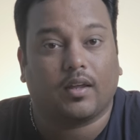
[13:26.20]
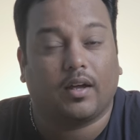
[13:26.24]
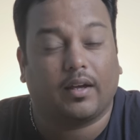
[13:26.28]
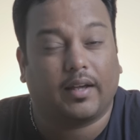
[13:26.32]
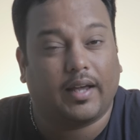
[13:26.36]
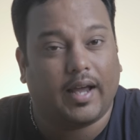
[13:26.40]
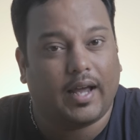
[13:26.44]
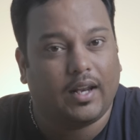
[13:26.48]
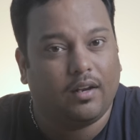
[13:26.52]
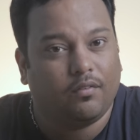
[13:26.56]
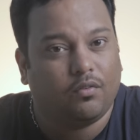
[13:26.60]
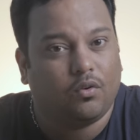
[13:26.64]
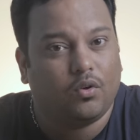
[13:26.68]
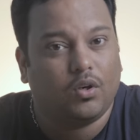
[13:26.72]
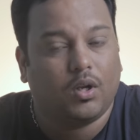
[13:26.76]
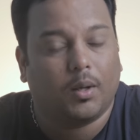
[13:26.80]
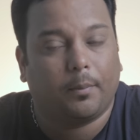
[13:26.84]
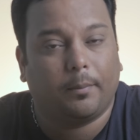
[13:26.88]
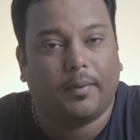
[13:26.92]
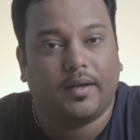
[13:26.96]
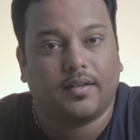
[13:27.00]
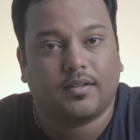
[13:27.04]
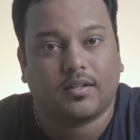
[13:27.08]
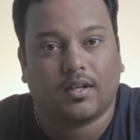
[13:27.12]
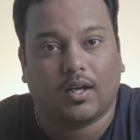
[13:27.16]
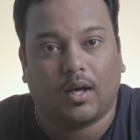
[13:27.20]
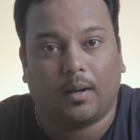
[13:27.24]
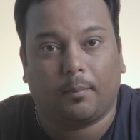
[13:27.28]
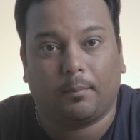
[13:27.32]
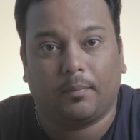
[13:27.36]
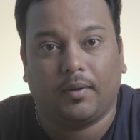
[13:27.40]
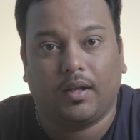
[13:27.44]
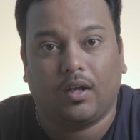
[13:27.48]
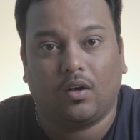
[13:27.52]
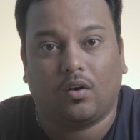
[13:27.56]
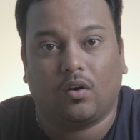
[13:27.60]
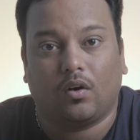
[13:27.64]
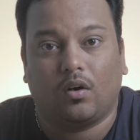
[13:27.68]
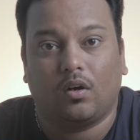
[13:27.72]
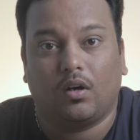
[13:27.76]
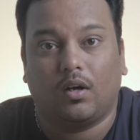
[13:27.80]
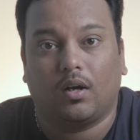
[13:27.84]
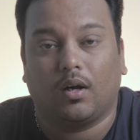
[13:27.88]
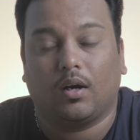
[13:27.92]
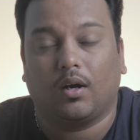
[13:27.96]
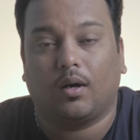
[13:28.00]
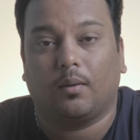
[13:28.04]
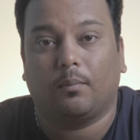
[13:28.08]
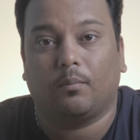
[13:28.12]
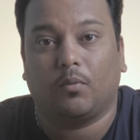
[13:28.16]
a California-based company
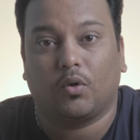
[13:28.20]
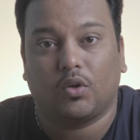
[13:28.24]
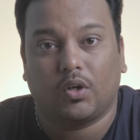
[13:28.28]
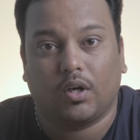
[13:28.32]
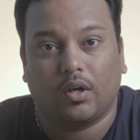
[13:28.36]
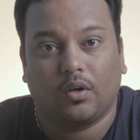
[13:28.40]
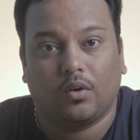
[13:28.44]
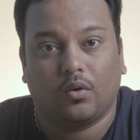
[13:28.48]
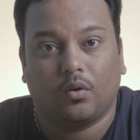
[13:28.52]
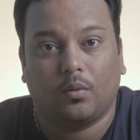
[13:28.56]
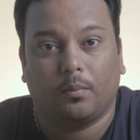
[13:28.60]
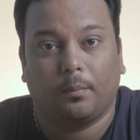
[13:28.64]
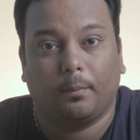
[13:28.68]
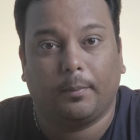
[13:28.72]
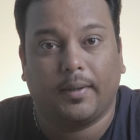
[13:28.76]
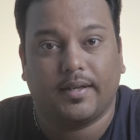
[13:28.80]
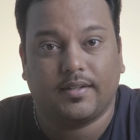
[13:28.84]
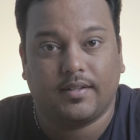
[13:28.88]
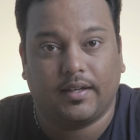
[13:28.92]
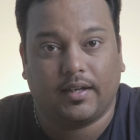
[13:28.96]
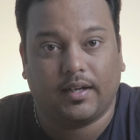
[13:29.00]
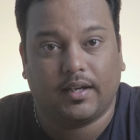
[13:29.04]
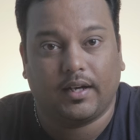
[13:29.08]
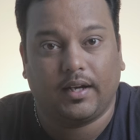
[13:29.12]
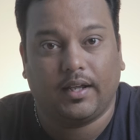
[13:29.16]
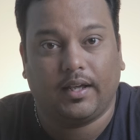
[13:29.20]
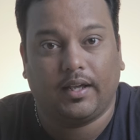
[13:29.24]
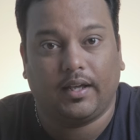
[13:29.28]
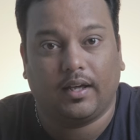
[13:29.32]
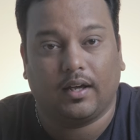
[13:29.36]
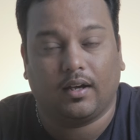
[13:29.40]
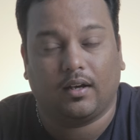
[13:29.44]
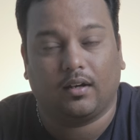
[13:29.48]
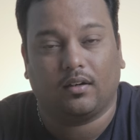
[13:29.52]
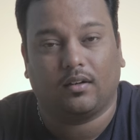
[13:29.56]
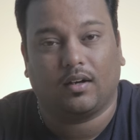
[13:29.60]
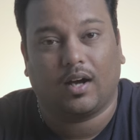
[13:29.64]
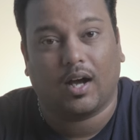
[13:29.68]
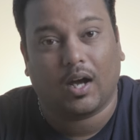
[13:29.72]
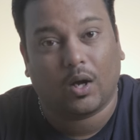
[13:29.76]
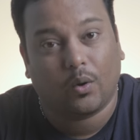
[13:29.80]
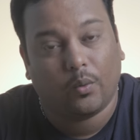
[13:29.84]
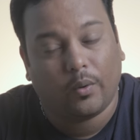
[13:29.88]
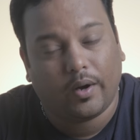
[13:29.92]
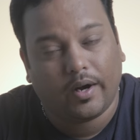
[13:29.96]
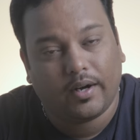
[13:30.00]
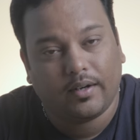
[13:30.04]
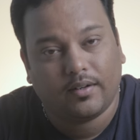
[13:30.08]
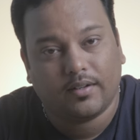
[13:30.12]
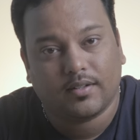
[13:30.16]
called uh, Mota Group basically uh,
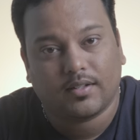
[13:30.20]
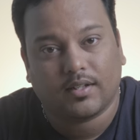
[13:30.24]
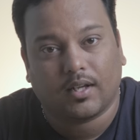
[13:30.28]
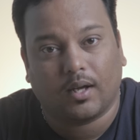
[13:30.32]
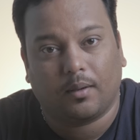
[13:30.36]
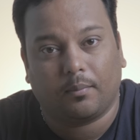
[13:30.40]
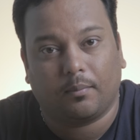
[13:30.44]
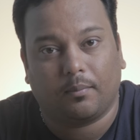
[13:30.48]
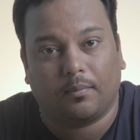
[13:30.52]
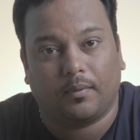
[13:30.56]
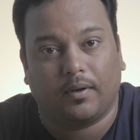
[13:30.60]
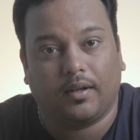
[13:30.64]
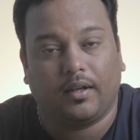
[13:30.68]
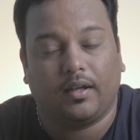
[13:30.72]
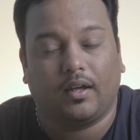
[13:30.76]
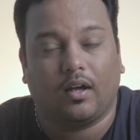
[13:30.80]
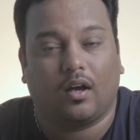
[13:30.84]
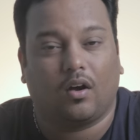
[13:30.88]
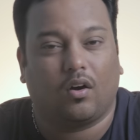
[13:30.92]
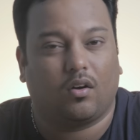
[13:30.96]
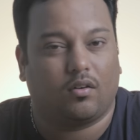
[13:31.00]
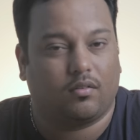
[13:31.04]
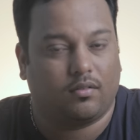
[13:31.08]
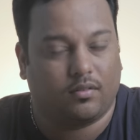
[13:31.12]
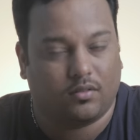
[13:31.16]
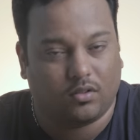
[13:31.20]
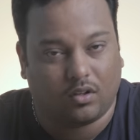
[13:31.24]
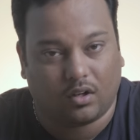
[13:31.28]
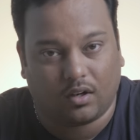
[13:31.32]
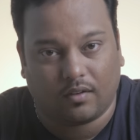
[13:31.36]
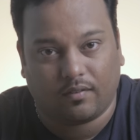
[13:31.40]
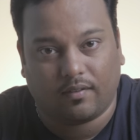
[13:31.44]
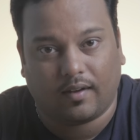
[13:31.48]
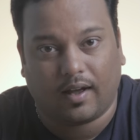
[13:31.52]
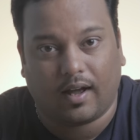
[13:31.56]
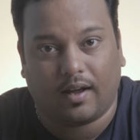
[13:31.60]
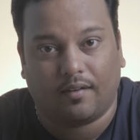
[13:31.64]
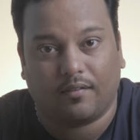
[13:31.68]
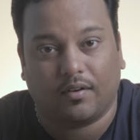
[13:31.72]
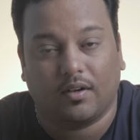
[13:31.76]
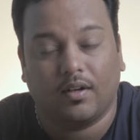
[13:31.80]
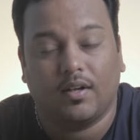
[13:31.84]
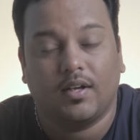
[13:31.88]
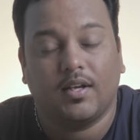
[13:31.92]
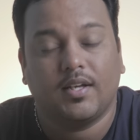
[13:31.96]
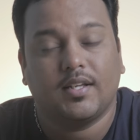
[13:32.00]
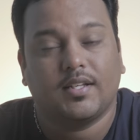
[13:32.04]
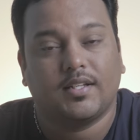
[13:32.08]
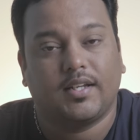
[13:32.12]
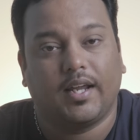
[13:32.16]
acquired this company, or sort of have a
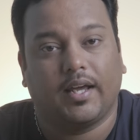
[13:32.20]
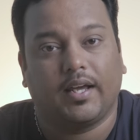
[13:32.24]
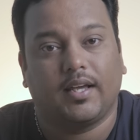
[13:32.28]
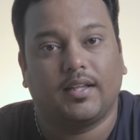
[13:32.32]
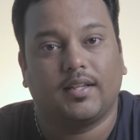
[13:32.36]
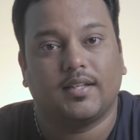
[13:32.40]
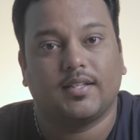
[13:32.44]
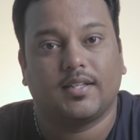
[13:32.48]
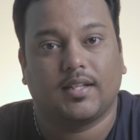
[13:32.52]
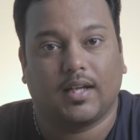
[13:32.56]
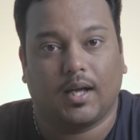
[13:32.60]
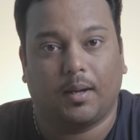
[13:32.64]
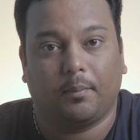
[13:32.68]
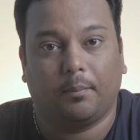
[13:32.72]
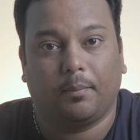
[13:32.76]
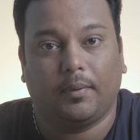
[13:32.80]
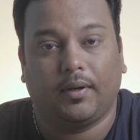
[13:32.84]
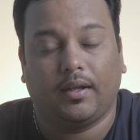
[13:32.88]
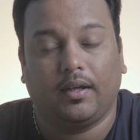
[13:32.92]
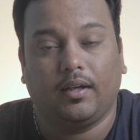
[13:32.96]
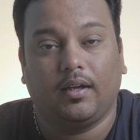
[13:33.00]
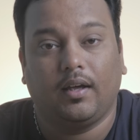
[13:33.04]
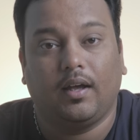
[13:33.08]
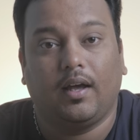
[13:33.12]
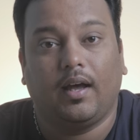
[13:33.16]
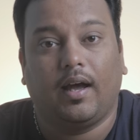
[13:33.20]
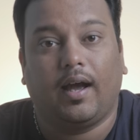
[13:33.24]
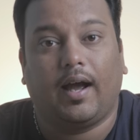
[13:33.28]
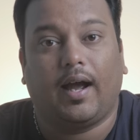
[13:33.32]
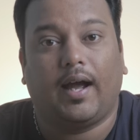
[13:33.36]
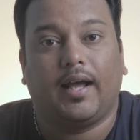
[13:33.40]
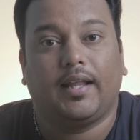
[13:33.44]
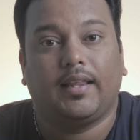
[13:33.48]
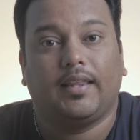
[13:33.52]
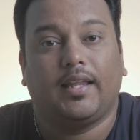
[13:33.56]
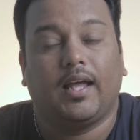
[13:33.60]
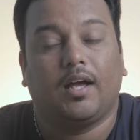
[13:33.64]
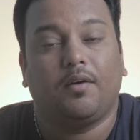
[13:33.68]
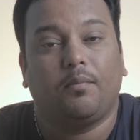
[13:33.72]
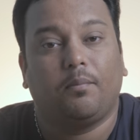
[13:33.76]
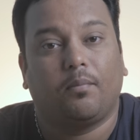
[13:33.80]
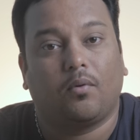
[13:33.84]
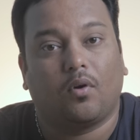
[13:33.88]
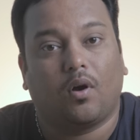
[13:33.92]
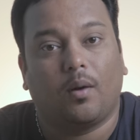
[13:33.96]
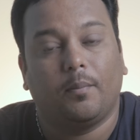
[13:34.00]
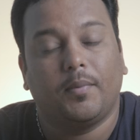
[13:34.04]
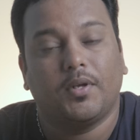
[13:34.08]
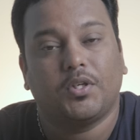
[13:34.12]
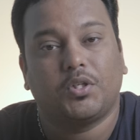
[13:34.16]
stake in this company, and they have
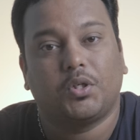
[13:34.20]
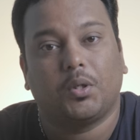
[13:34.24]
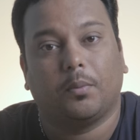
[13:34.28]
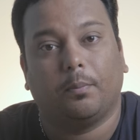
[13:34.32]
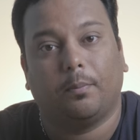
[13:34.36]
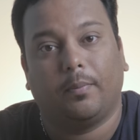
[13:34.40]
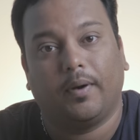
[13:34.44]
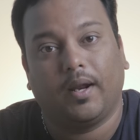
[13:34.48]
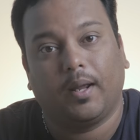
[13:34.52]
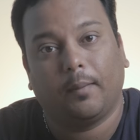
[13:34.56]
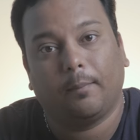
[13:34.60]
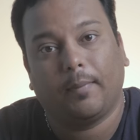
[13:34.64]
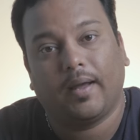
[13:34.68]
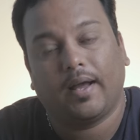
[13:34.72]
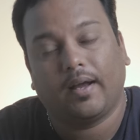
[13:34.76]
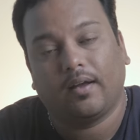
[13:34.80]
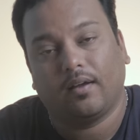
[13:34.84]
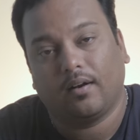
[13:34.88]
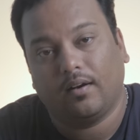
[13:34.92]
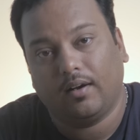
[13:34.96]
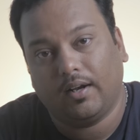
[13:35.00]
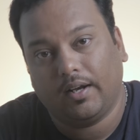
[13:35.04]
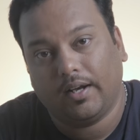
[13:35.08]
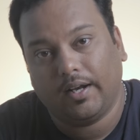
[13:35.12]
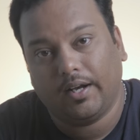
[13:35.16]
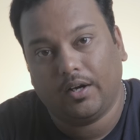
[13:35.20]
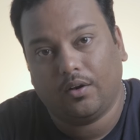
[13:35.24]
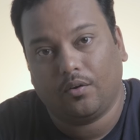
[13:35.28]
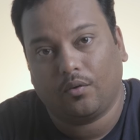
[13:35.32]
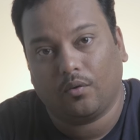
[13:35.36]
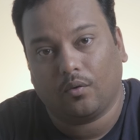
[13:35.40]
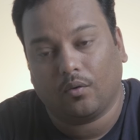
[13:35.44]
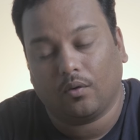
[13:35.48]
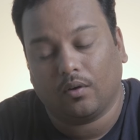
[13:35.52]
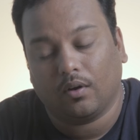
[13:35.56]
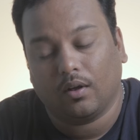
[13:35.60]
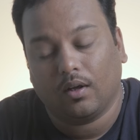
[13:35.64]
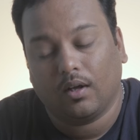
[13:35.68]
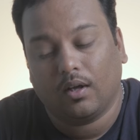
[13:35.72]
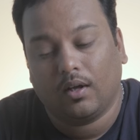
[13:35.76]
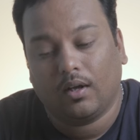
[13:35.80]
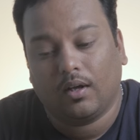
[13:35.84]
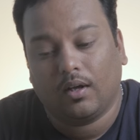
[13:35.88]
promised to bring back a Lilly drone.